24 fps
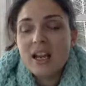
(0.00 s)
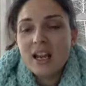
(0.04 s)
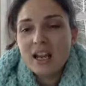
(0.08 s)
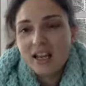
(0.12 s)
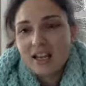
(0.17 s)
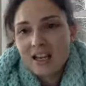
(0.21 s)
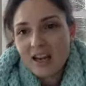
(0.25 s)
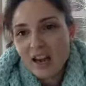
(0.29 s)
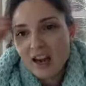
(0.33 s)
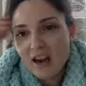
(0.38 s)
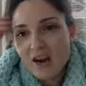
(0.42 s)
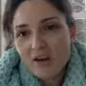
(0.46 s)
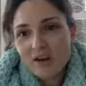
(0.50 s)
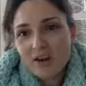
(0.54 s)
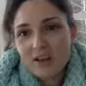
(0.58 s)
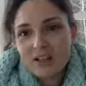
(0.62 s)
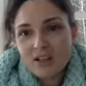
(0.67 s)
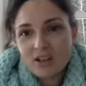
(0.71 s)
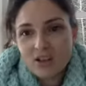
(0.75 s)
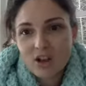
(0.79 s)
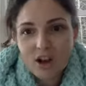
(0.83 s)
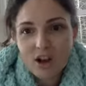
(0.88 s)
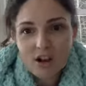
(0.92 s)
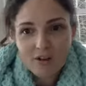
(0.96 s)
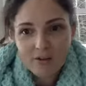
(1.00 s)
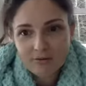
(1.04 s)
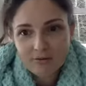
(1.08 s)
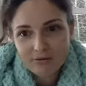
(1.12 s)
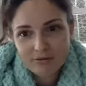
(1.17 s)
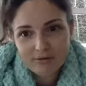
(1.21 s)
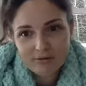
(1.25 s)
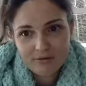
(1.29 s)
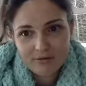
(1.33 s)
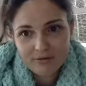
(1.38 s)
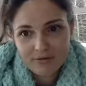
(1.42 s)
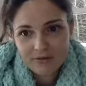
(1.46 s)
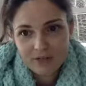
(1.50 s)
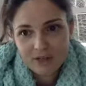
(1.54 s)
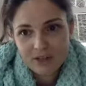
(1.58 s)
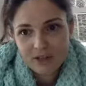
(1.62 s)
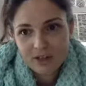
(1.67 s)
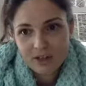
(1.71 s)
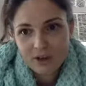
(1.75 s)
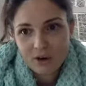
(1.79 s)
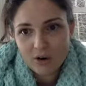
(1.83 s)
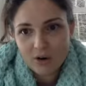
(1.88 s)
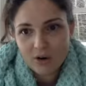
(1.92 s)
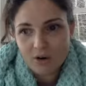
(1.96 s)
Now it's off
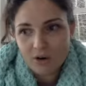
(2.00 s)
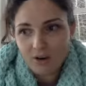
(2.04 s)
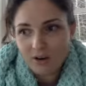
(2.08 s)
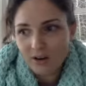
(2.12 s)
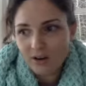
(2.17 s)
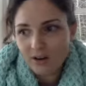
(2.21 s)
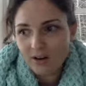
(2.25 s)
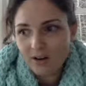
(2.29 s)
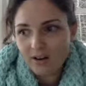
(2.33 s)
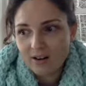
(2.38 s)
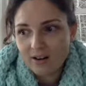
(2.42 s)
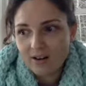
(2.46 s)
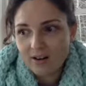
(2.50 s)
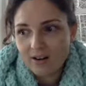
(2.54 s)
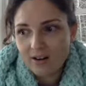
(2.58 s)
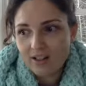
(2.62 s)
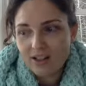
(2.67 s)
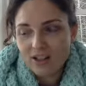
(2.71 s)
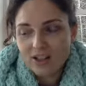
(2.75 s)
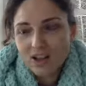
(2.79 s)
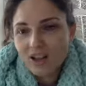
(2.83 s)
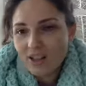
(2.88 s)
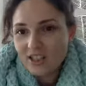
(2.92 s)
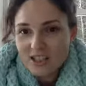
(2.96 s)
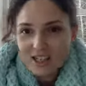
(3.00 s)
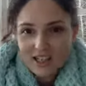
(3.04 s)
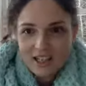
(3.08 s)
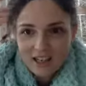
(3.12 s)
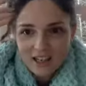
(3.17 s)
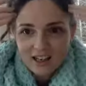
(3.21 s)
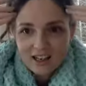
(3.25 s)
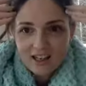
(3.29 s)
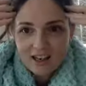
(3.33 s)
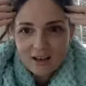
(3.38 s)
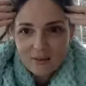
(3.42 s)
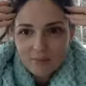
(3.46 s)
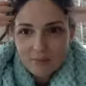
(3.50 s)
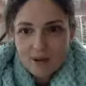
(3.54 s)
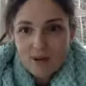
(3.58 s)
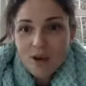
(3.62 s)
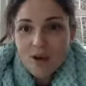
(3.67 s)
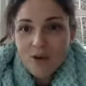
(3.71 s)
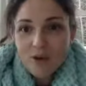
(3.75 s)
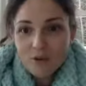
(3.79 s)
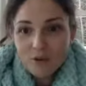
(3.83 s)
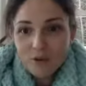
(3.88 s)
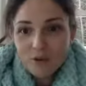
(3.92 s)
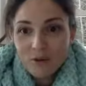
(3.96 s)
it's not taking up
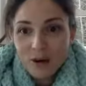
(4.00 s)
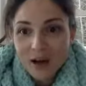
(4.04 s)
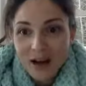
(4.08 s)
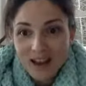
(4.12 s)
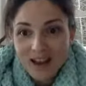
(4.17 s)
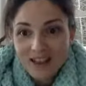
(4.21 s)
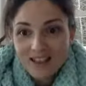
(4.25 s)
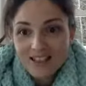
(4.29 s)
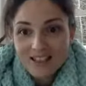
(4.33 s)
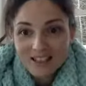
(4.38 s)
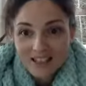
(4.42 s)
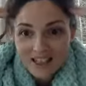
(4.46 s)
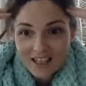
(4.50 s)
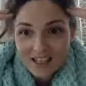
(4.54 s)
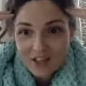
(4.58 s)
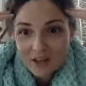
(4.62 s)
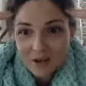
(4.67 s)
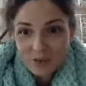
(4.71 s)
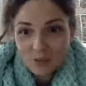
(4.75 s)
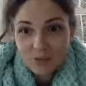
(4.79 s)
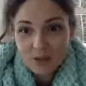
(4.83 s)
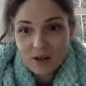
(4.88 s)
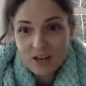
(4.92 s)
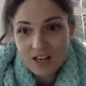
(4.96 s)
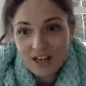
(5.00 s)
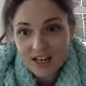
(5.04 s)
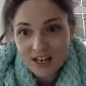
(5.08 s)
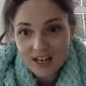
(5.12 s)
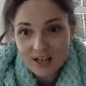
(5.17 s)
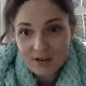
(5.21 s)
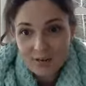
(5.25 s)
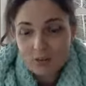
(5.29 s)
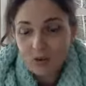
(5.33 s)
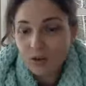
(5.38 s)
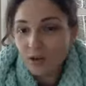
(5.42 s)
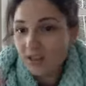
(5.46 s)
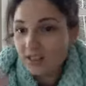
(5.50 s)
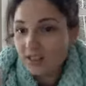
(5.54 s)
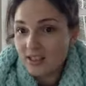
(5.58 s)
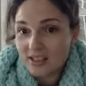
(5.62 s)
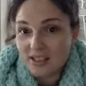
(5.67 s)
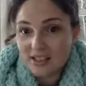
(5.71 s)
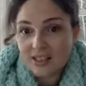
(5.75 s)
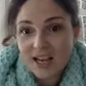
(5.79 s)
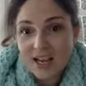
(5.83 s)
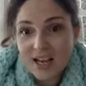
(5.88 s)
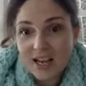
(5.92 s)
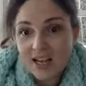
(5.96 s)
rent in your brain anymore.
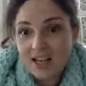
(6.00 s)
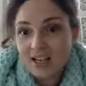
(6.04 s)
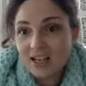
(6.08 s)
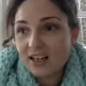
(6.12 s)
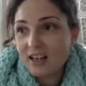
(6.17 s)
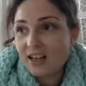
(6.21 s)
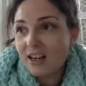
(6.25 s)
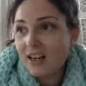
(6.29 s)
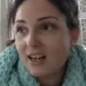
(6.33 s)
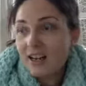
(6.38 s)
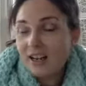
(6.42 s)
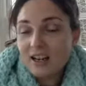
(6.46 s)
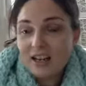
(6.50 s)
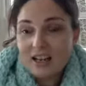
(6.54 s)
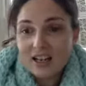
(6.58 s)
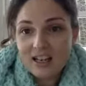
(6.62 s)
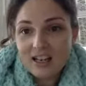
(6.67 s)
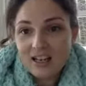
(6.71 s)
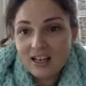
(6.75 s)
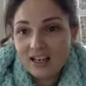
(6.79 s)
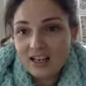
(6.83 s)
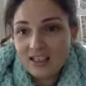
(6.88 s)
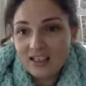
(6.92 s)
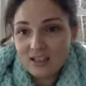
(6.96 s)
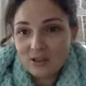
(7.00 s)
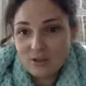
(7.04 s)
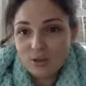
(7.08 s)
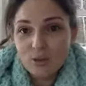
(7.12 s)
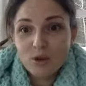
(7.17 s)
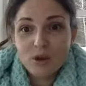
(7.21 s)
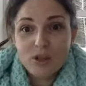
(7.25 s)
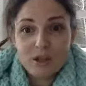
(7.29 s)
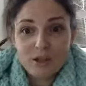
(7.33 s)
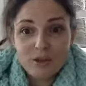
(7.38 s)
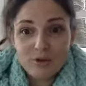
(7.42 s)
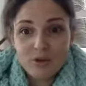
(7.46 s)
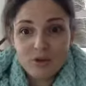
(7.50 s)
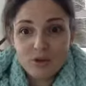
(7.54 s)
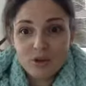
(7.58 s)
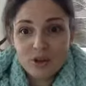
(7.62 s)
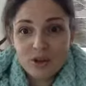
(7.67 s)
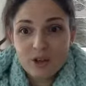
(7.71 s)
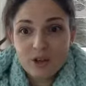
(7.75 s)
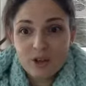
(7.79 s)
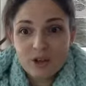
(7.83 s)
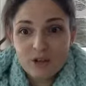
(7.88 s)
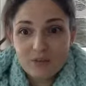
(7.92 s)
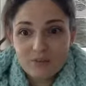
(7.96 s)
It's done and it's working for
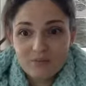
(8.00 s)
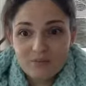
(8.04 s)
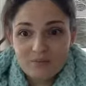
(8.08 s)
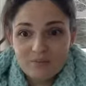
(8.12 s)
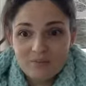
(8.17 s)
you.